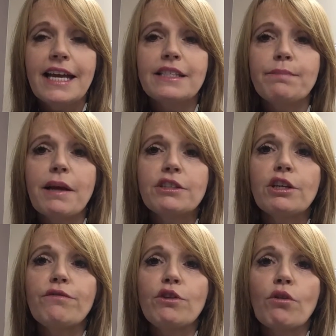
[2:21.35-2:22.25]

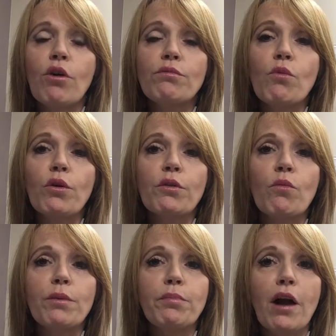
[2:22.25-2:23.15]
especially if you own more
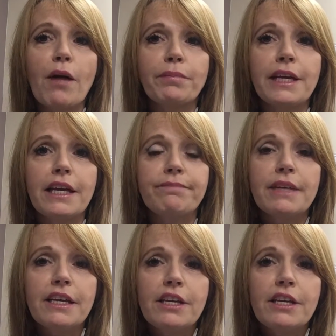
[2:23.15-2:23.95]
than one property.